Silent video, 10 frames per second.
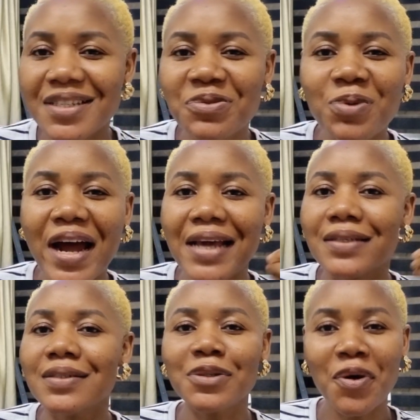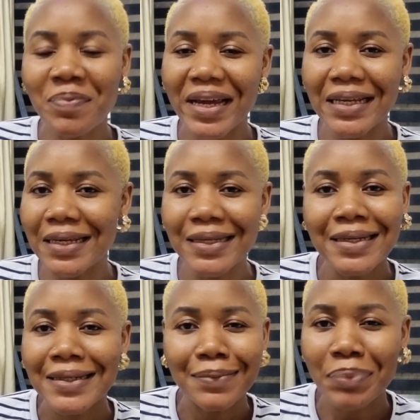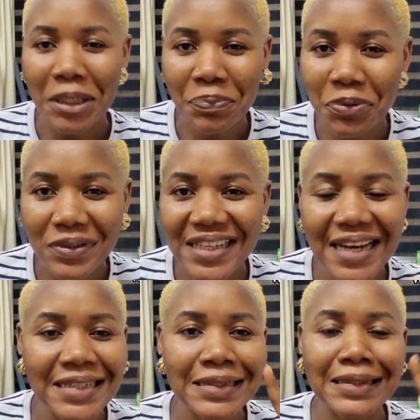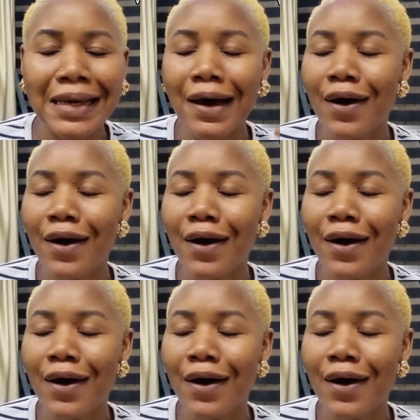this is why so many people selling